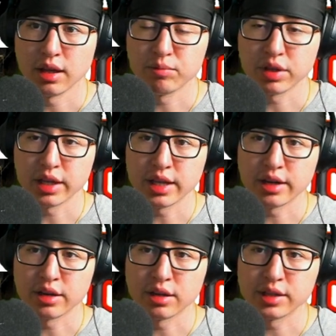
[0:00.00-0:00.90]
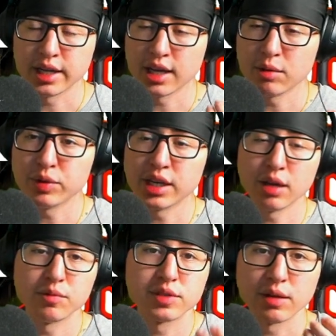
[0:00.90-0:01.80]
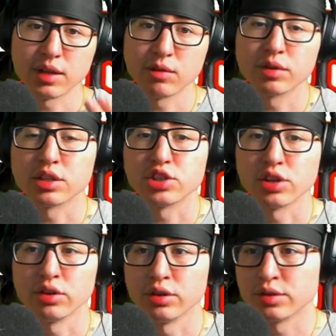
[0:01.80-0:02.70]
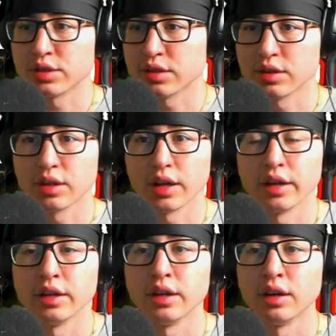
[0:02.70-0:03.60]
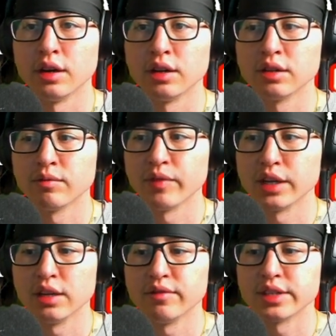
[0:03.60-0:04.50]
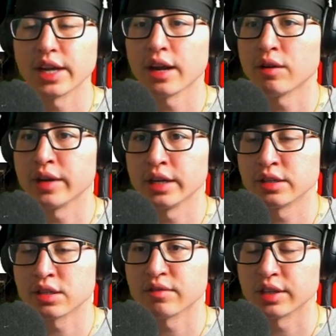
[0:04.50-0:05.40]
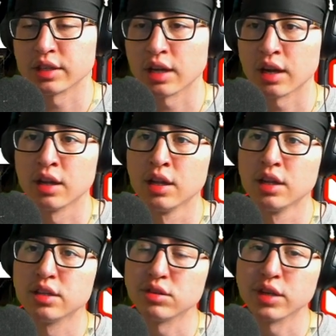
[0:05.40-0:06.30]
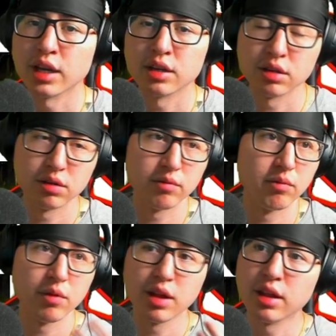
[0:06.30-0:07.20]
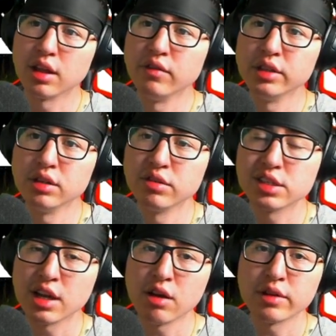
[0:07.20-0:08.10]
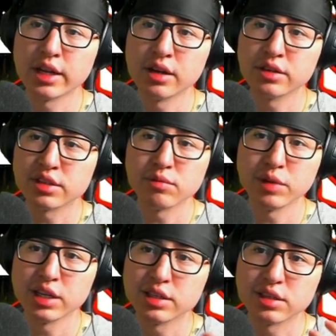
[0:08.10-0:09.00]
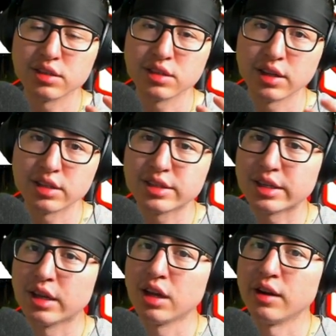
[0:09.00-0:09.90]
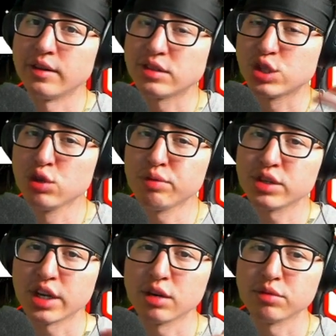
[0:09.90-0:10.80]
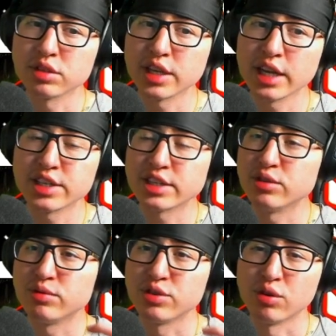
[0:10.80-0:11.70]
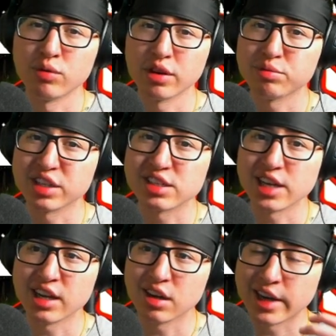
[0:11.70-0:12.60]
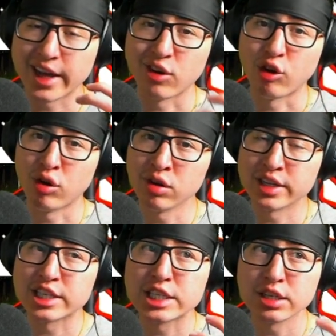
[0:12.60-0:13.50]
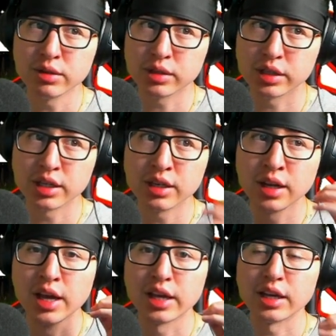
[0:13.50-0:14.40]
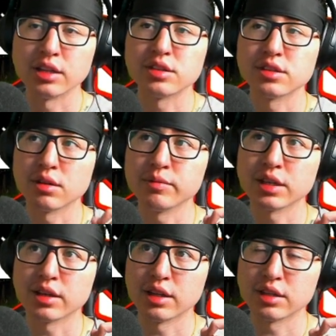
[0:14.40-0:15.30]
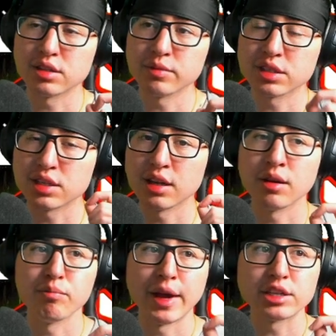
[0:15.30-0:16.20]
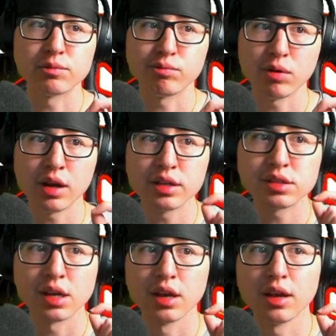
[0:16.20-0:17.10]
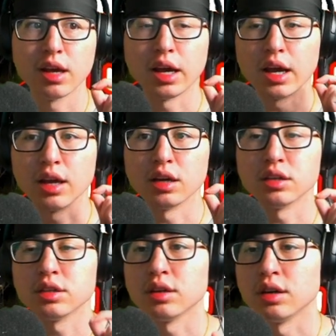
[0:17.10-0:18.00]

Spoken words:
play that camping game. Same thing with the Shotos and even Terry and stuff like that. So again, even though it's down here, it doesn't mean it's a super terrible stage that you don't want to play Snake on at all. It's still good in some extent, matchup wise and